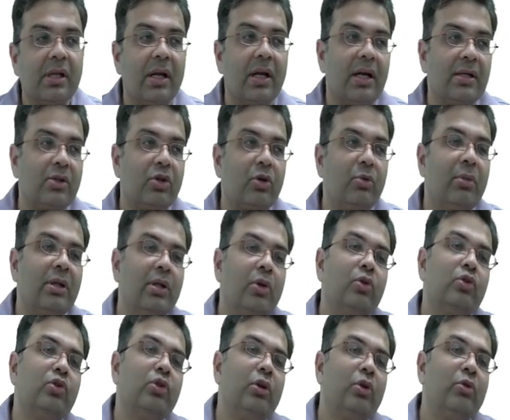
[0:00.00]
carcinomas
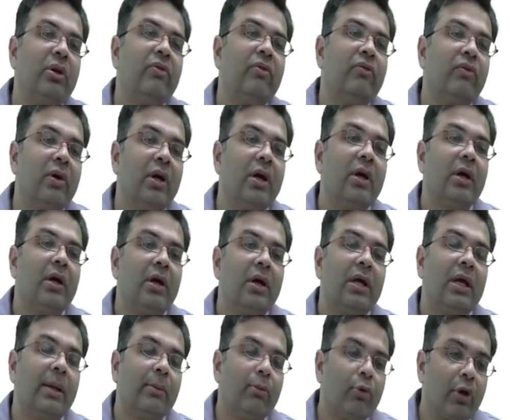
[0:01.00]
usually you give
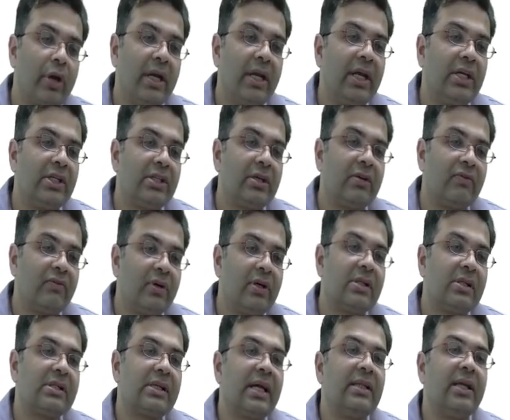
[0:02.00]
chemo radiation
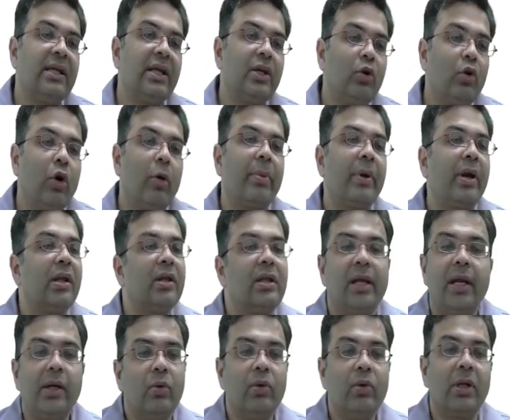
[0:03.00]
first and then you operate and
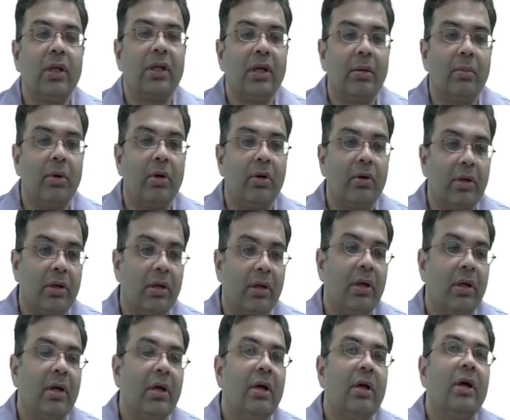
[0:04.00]
then do nothing about it
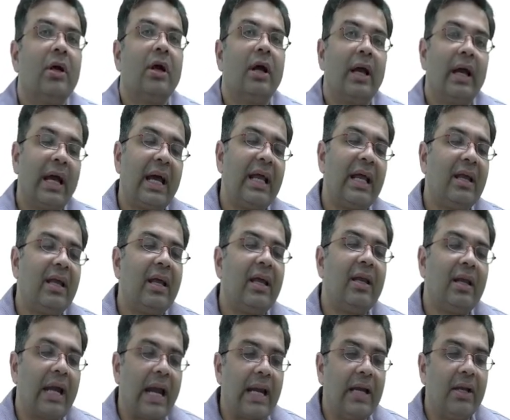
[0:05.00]
and
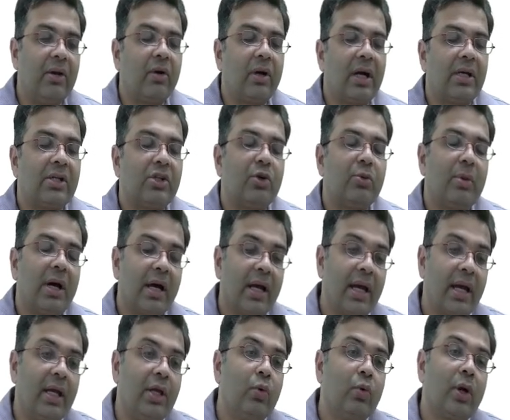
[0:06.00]
in adenocarcinoma
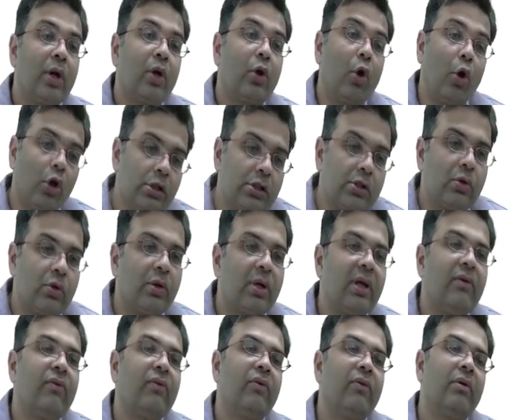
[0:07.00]
again you can also
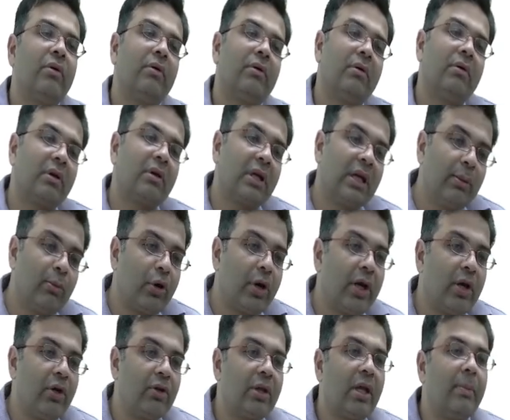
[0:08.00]
give chemo
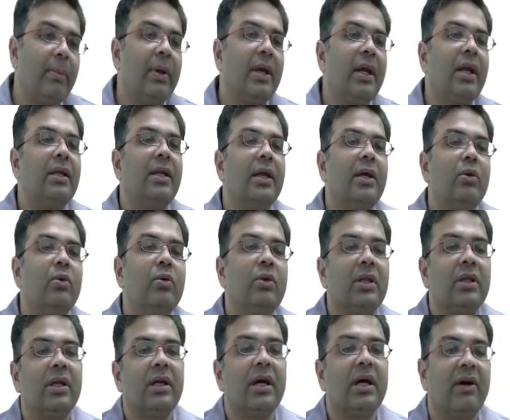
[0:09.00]
radiotherapy and then do
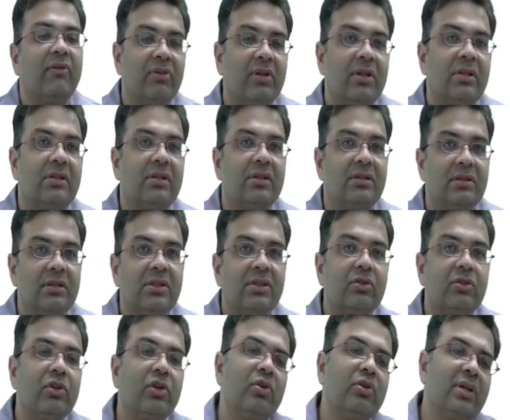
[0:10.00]
nothing after the surgery
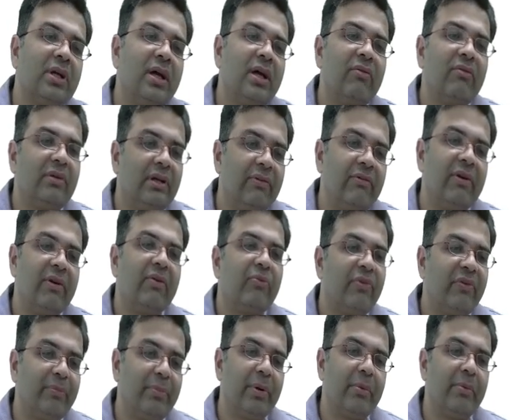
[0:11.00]
so you know there are
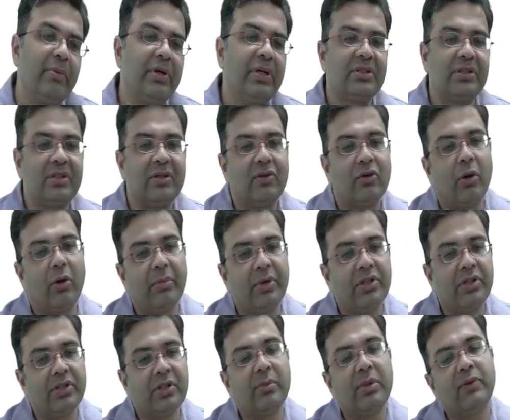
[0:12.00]
different permutation and
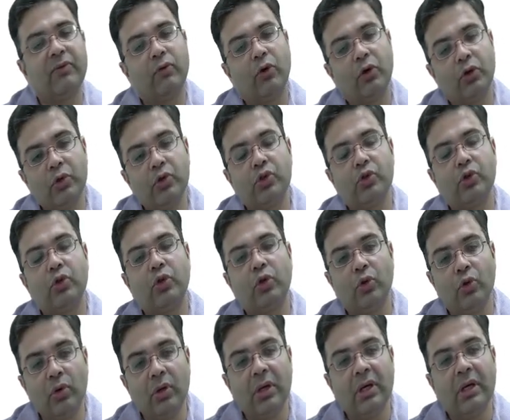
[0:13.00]
combination but what you should
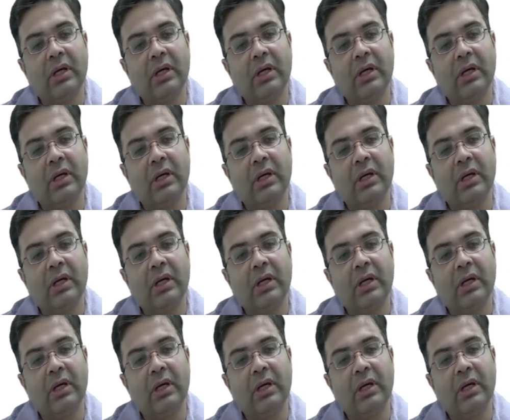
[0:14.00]
know